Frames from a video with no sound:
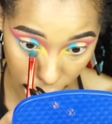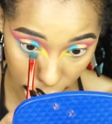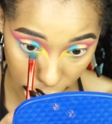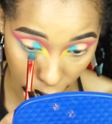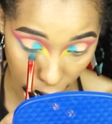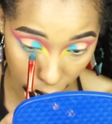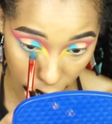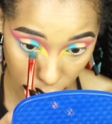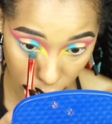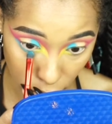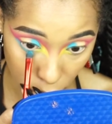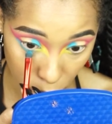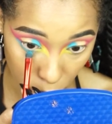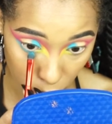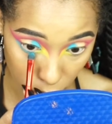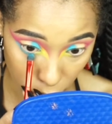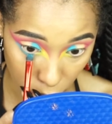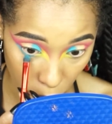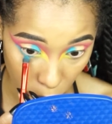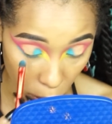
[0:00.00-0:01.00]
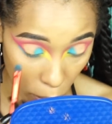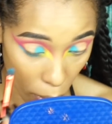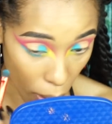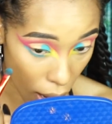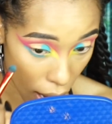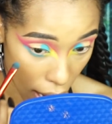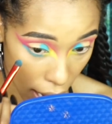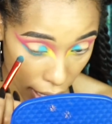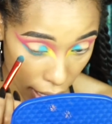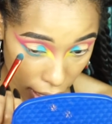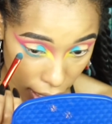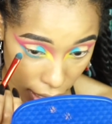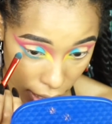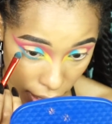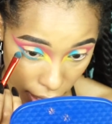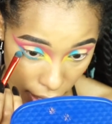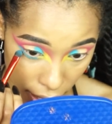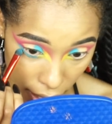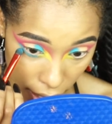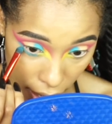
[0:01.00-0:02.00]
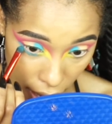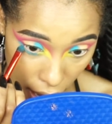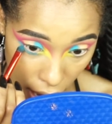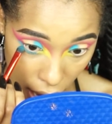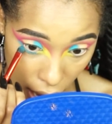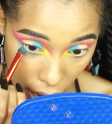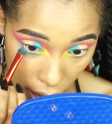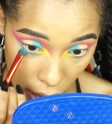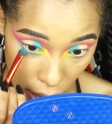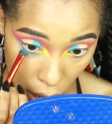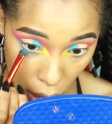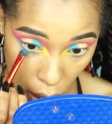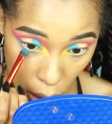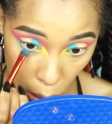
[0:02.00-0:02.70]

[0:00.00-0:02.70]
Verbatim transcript: that is the reason why he did not